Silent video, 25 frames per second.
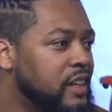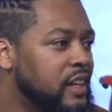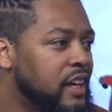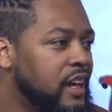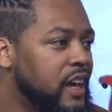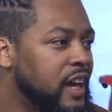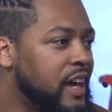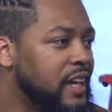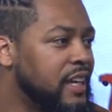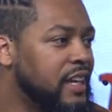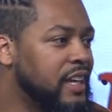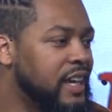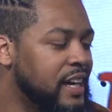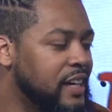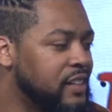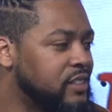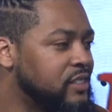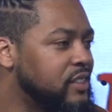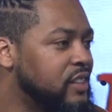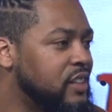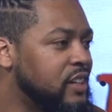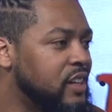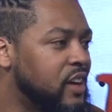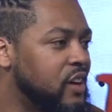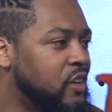and yes,
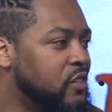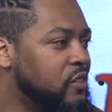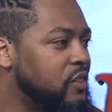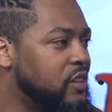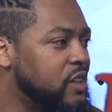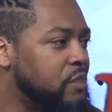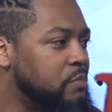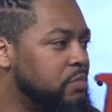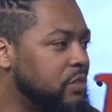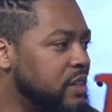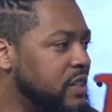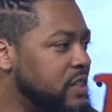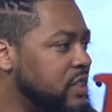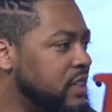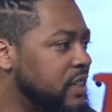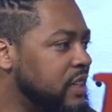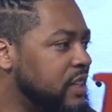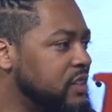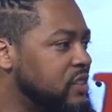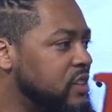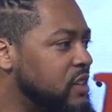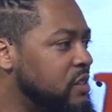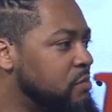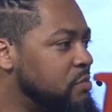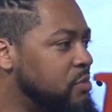you know, the preaching is
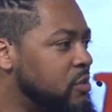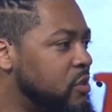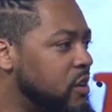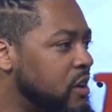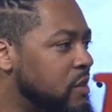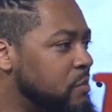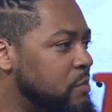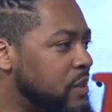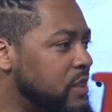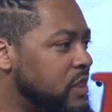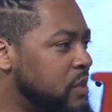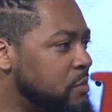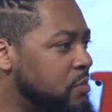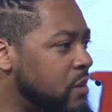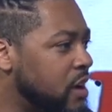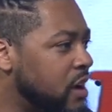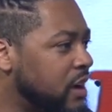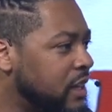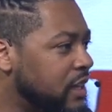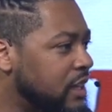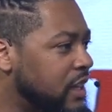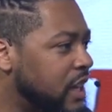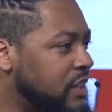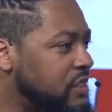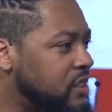important, but the parking
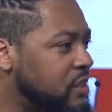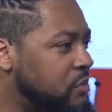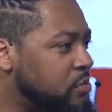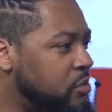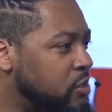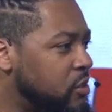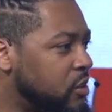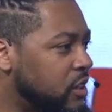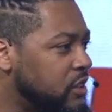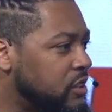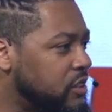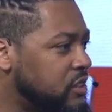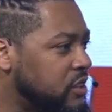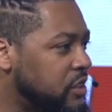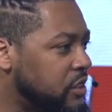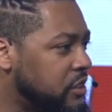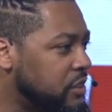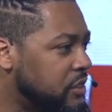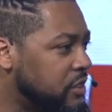lot's important too.